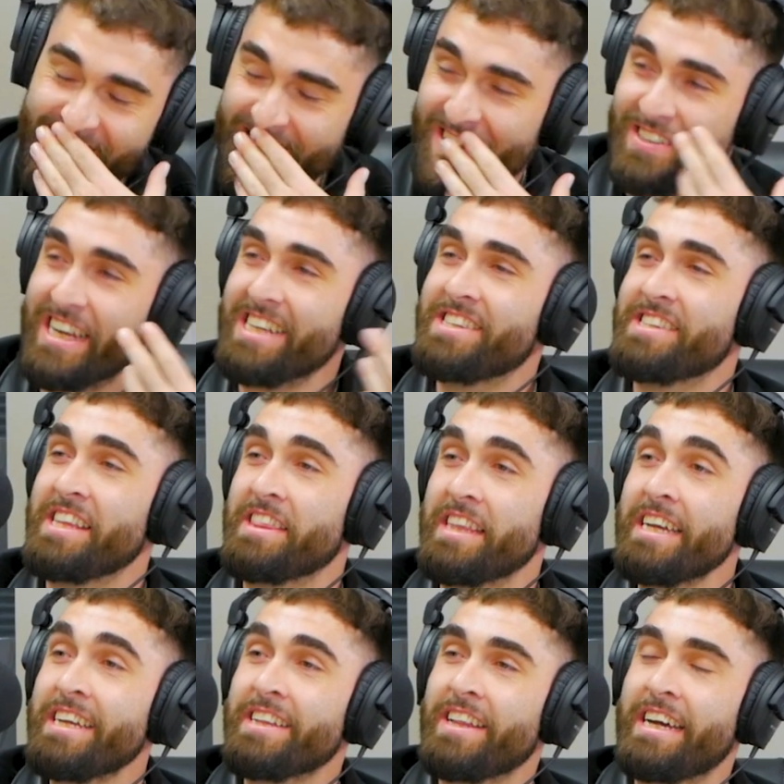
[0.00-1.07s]
so that's the
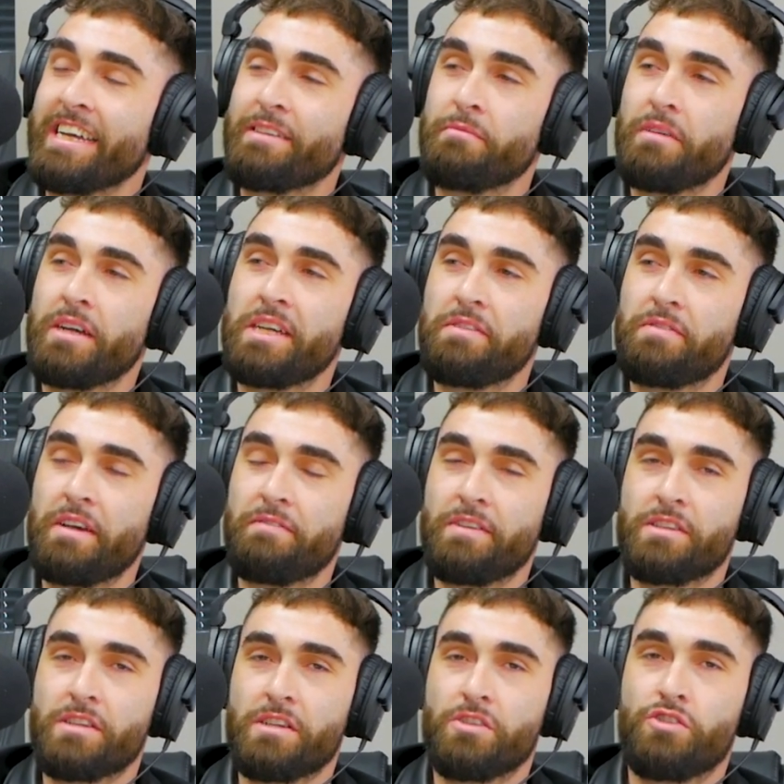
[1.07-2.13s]
thing like if if
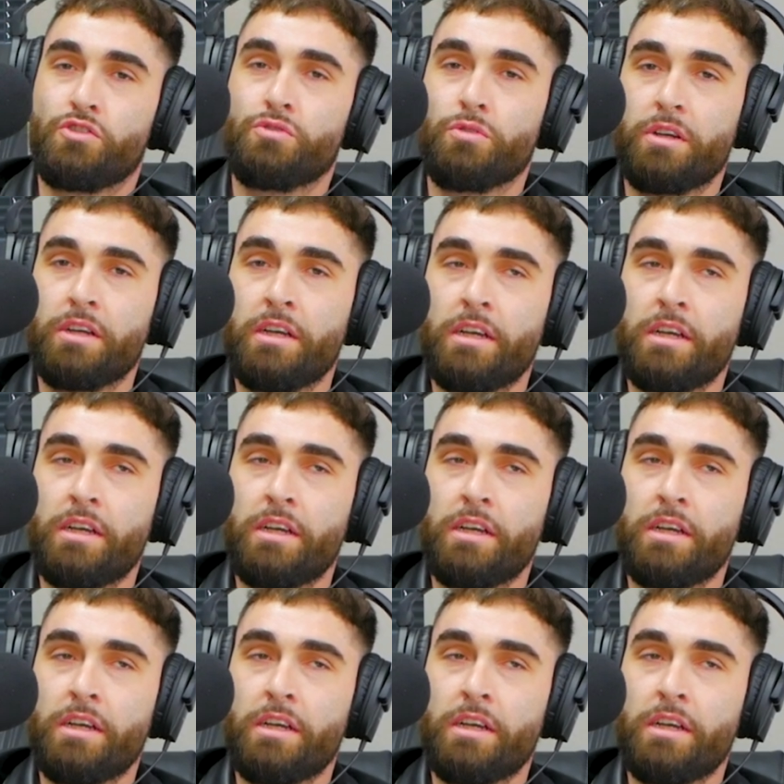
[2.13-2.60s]
it's a tr-